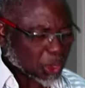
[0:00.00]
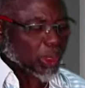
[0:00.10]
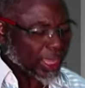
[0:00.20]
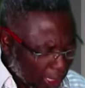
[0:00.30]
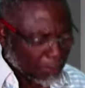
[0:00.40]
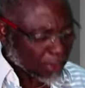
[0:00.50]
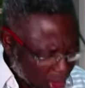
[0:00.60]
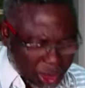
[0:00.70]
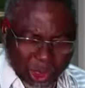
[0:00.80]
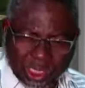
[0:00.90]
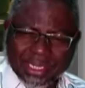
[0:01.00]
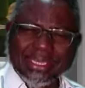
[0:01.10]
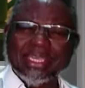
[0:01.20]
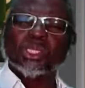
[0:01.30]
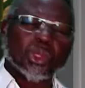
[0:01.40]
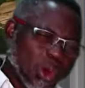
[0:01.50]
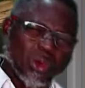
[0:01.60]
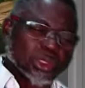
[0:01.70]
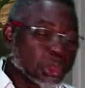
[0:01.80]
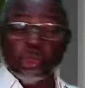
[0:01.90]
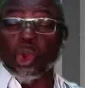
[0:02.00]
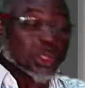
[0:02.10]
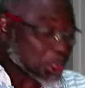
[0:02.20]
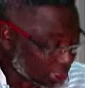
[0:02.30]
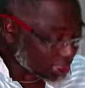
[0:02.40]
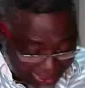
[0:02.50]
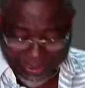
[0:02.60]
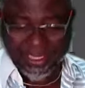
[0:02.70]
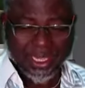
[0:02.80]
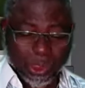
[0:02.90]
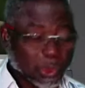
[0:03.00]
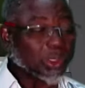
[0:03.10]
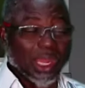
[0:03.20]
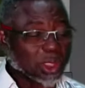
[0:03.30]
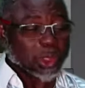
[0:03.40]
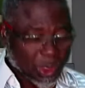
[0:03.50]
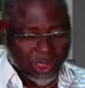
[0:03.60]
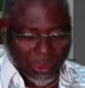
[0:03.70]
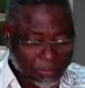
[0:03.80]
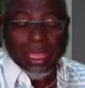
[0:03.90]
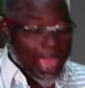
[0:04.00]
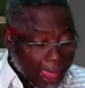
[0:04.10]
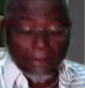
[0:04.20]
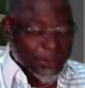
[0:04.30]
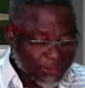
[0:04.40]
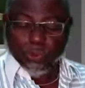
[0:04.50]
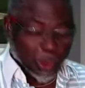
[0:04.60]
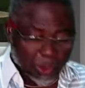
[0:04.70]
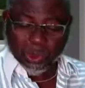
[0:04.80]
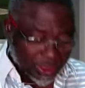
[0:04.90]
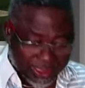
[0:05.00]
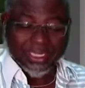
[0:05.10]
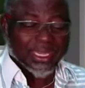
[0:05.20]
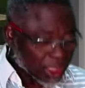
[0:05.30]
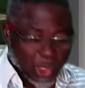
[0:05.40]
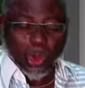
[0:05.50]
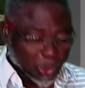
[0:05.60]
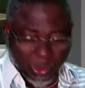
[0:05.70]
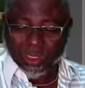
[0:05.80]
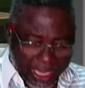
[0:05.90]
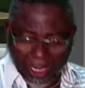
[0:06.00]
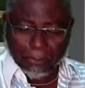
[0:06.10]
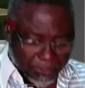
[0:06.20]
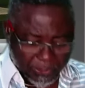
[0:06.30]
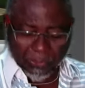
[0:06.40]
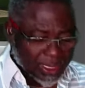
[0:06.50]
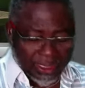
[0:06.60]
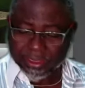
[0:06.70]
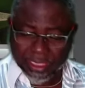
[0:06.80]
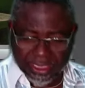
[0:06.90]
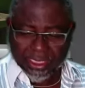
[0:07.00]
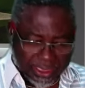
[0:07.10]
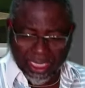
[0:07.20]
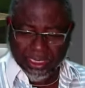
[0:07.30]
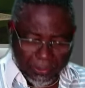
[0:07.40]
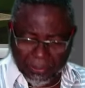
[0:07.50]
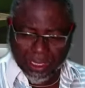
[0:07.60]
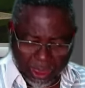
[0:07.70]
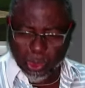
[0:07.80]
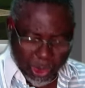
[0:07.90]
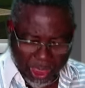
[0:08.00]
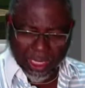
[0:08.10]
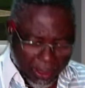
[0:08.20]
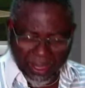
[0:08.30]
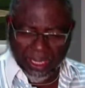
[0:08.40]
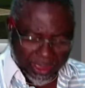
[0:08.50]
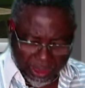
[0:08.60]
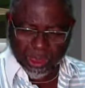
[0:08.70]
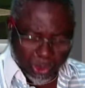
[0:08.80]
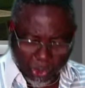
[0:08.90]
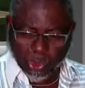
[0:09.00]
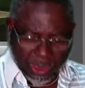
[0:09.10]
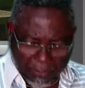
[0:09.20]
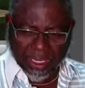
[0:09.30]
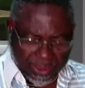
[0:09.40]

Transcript: to help us is God. Trusted. You can trust him. I pray for you today. God will help you. I declare, God will